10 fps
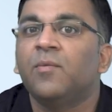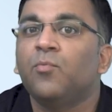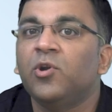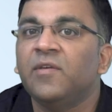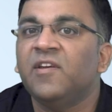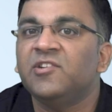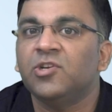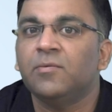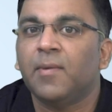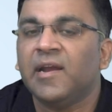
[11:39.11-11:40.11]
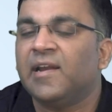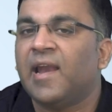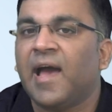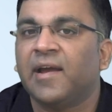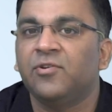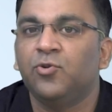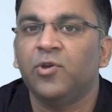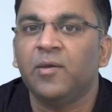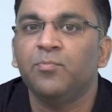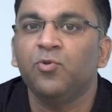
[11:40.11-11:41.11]
the motivation might lack
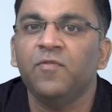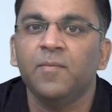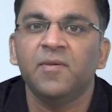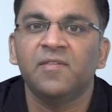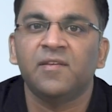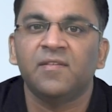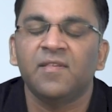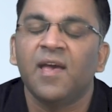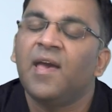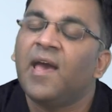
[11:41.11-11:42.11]
to improve the business